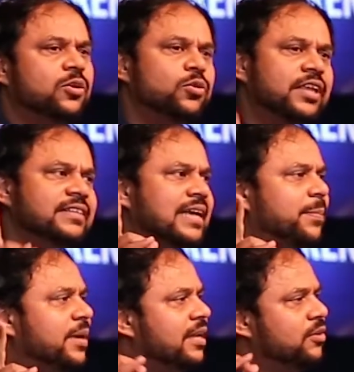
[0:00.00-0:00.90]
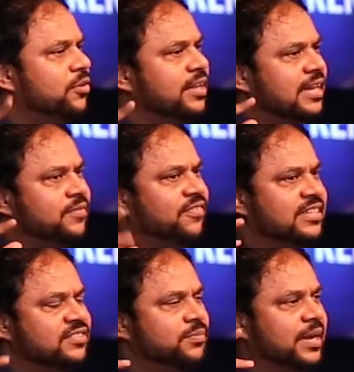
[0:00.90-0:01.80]
And 2 things happened during
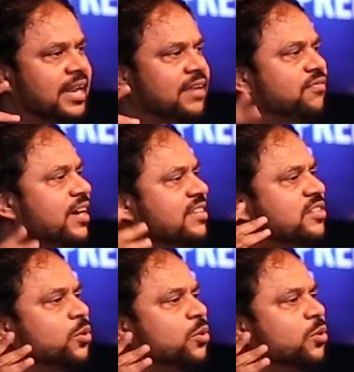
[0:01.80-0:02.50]
that phase of my life.